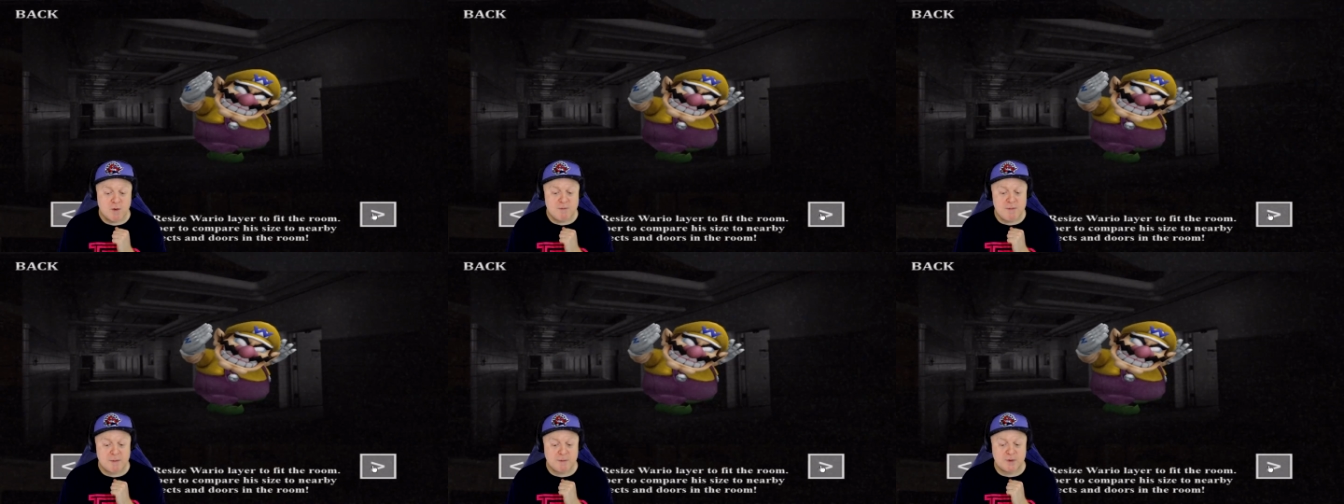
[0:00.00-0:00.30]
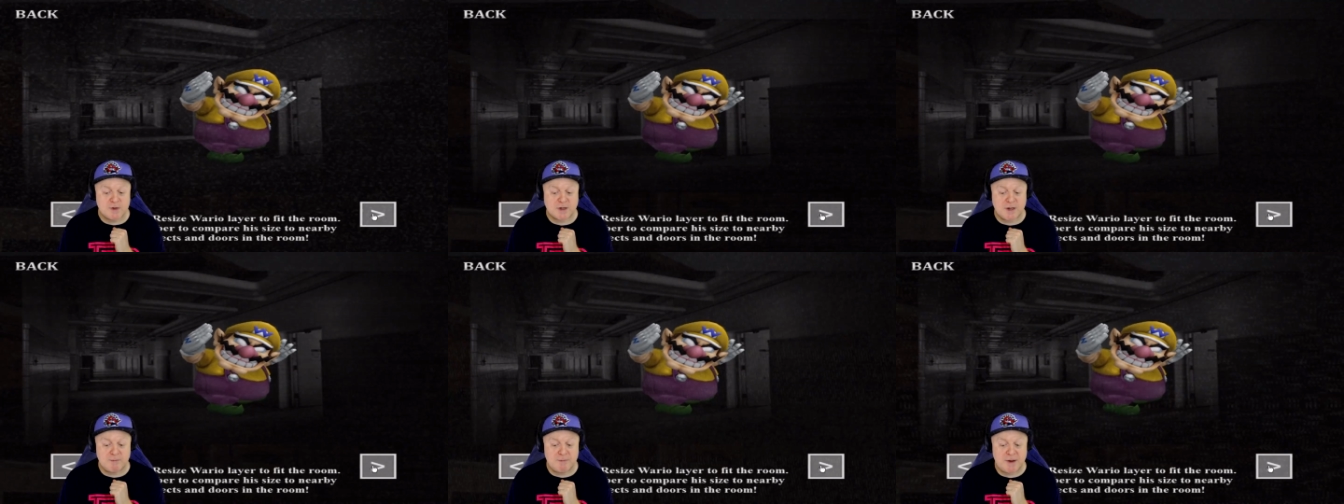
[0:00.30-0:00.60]

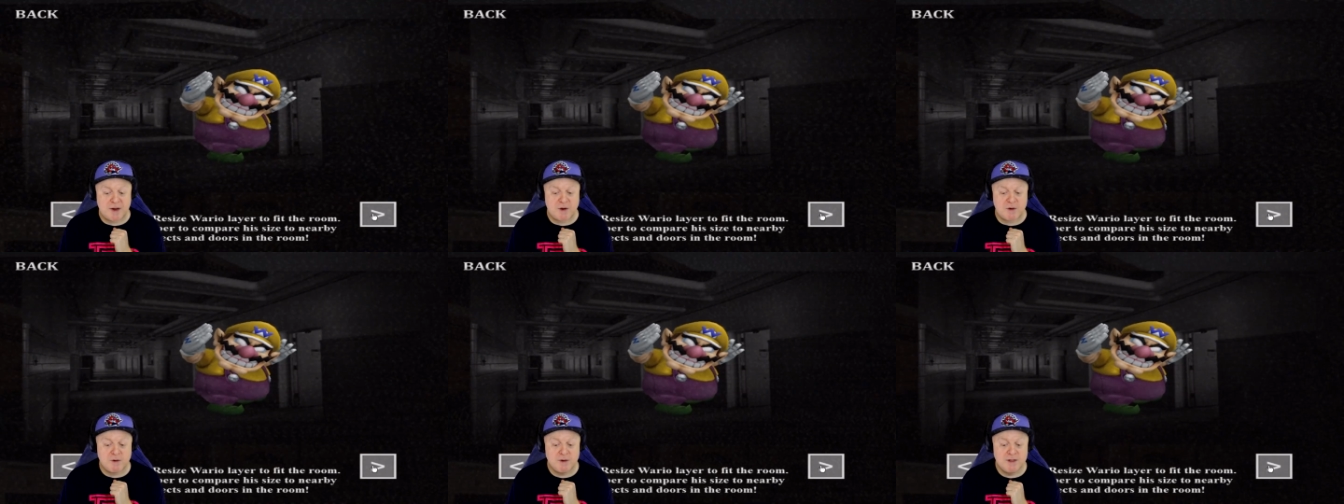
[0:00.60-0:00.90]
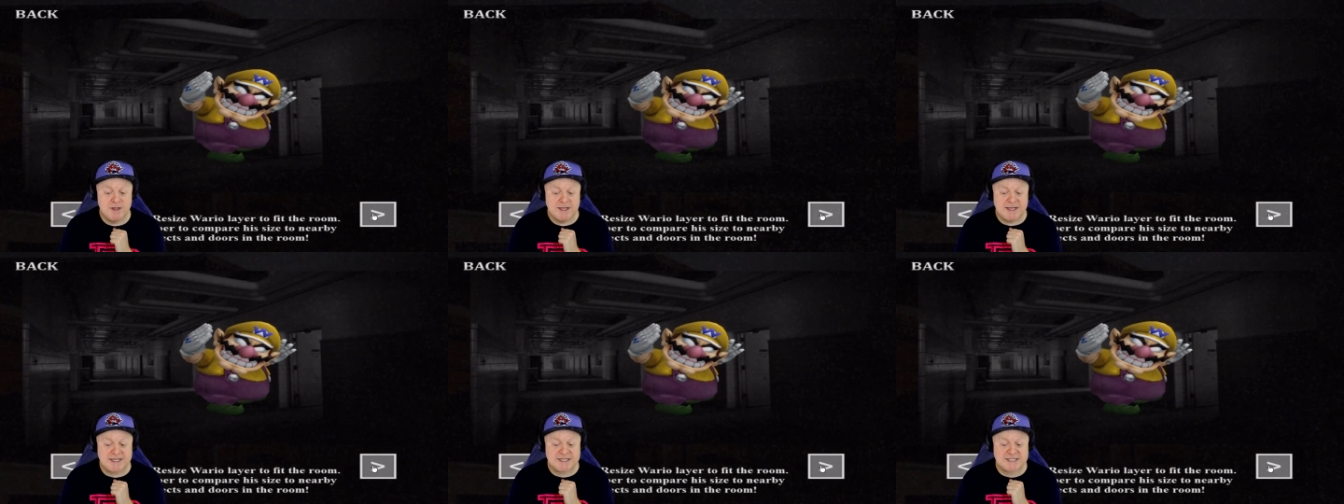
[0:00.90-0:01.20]
Remember to compare
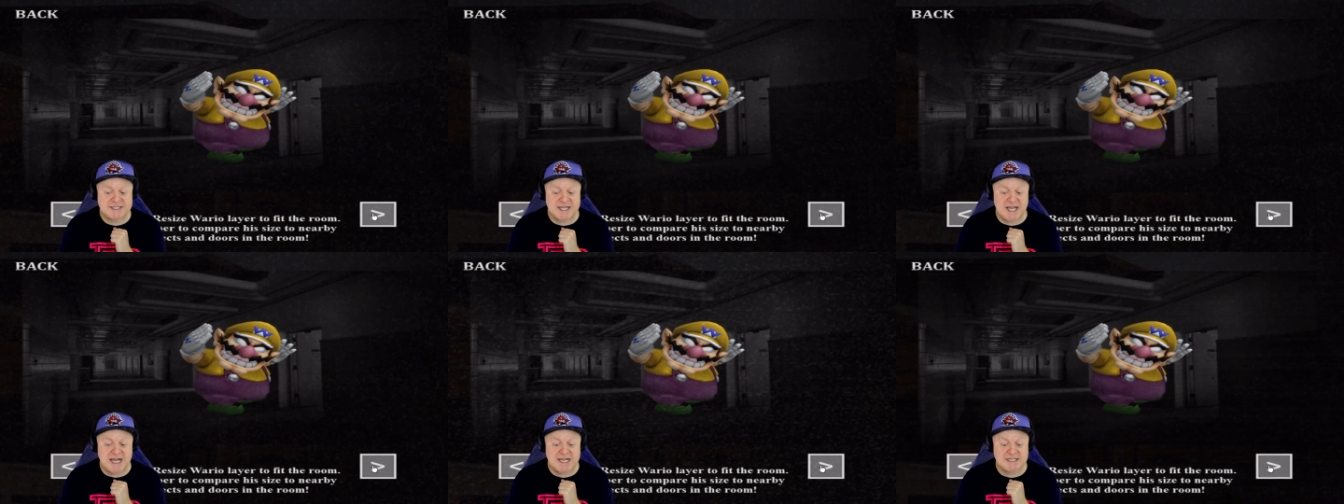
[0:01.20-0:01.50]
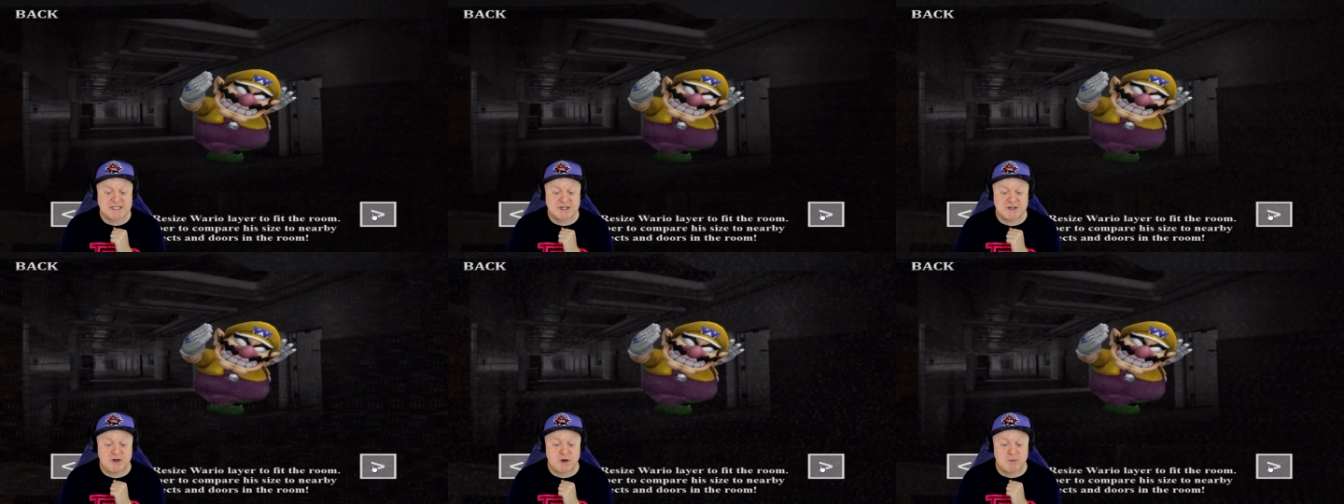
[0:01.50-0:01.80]
his
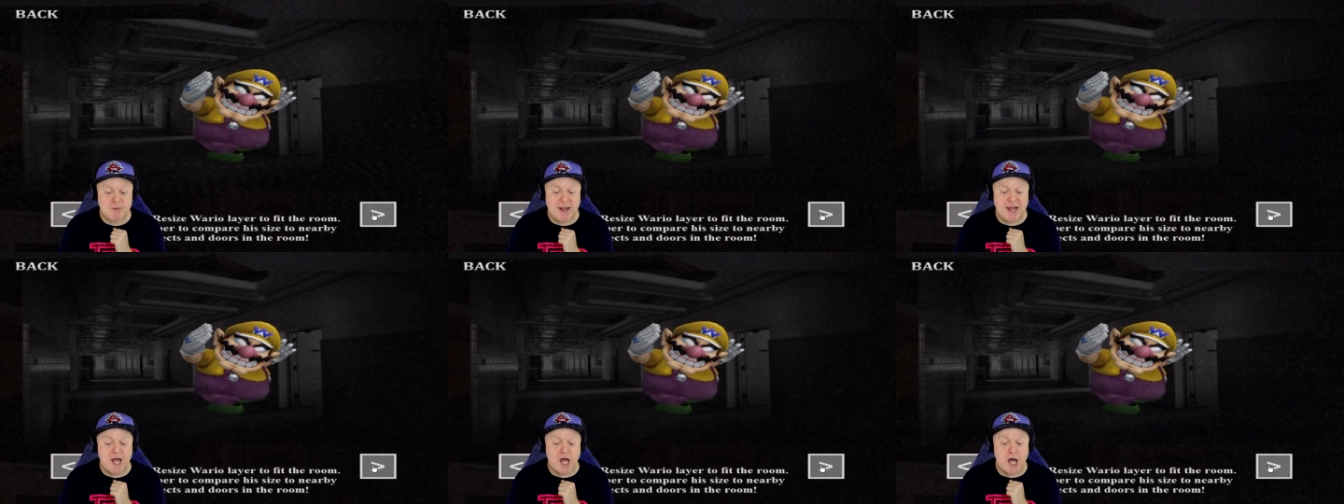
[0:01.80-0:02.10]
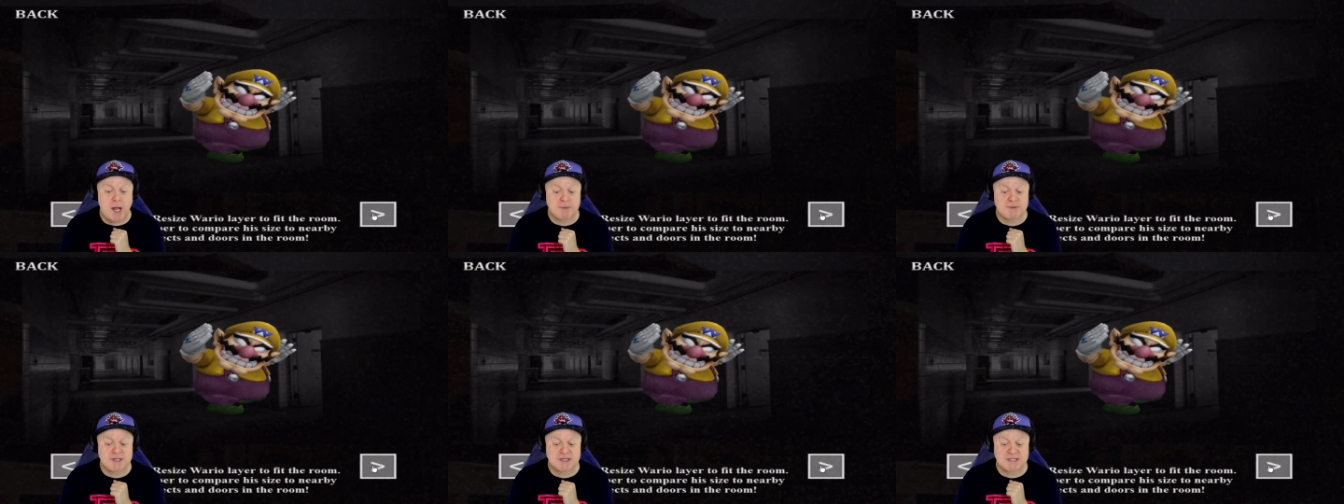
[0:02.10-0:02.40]
size to nearby
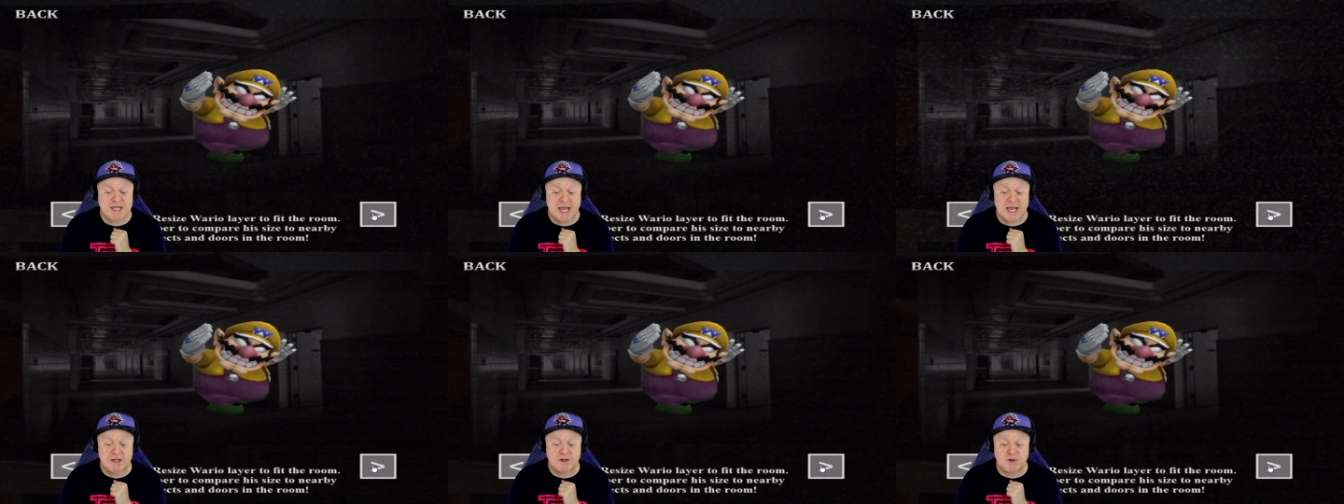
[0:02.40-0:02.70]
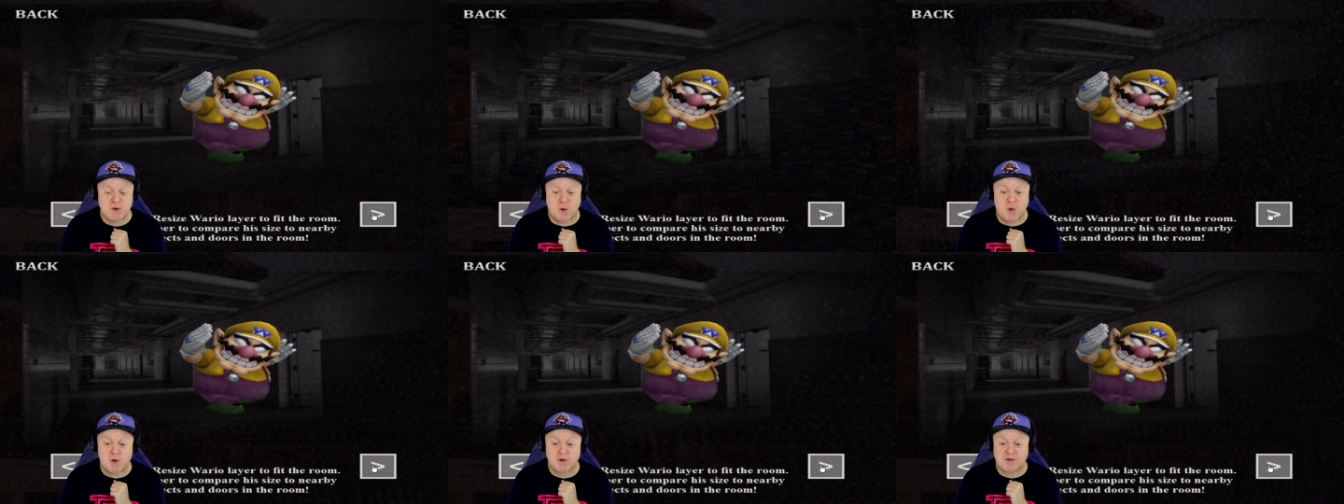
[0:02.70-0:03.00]
objects and
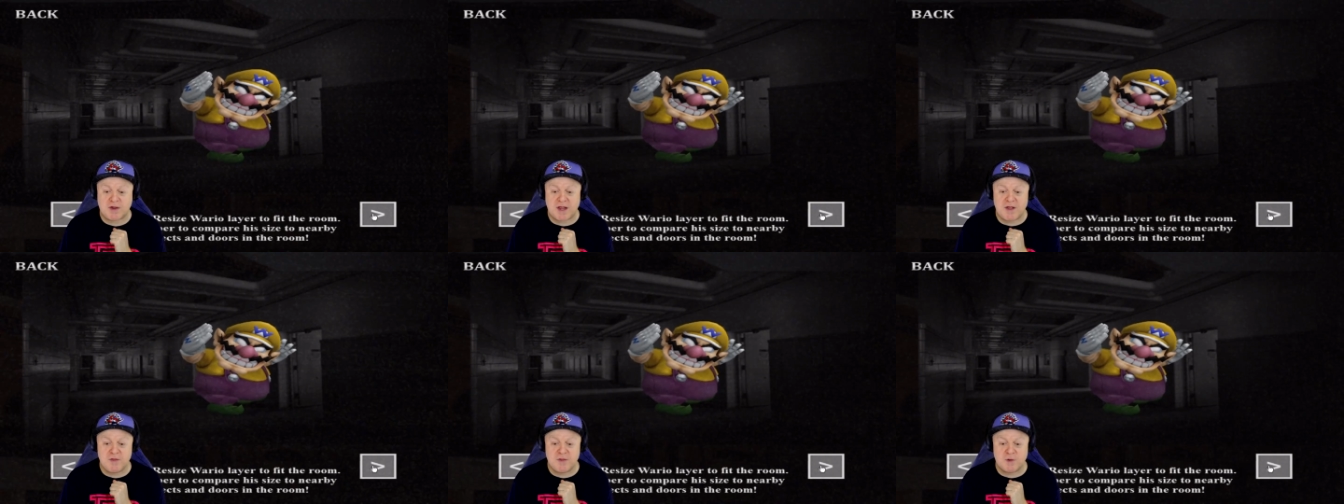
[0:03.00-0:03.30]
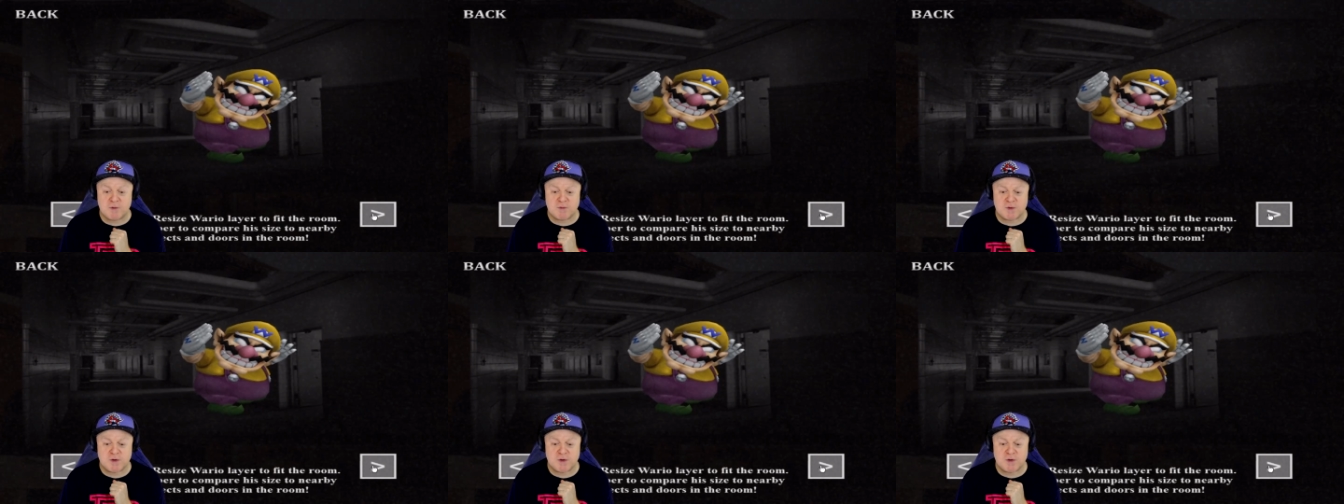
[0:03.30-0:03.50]
doors in the